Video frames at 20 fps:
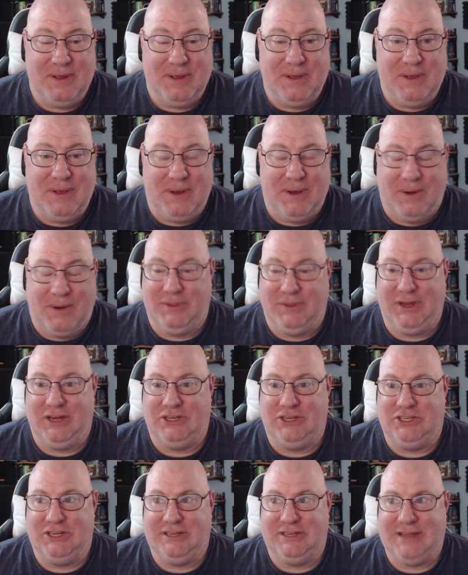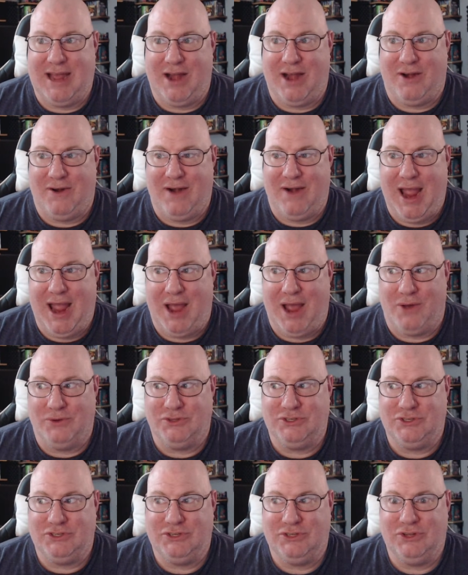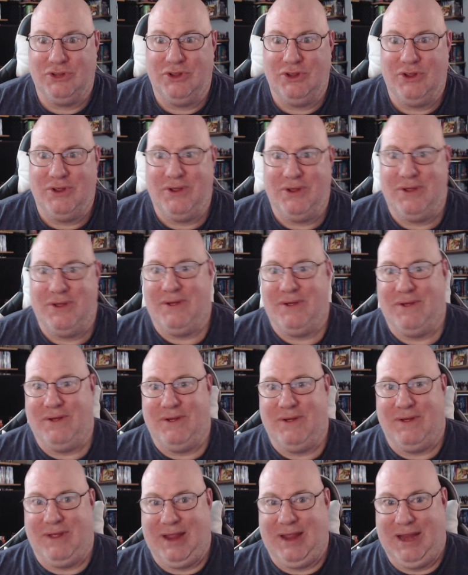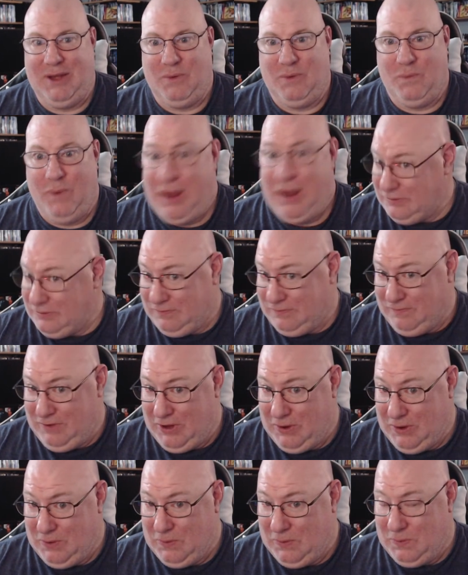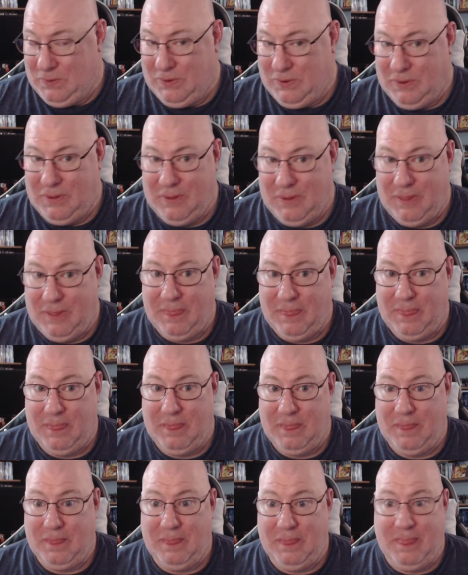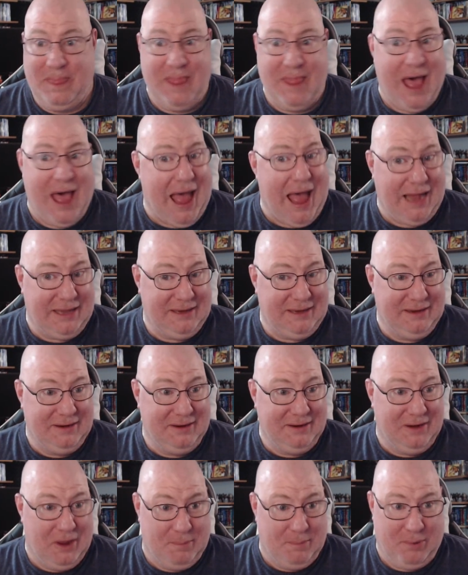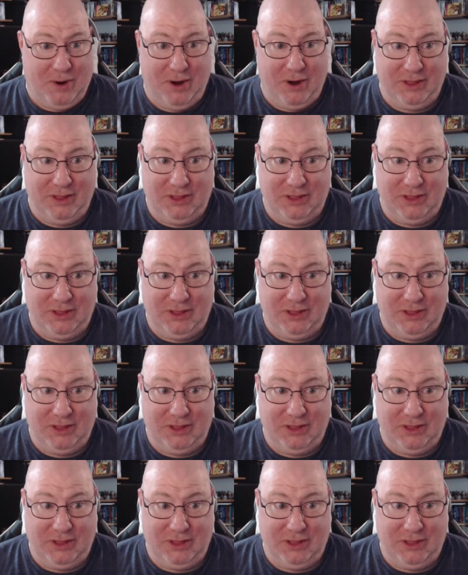Only she's at her house in Westview, not a part of the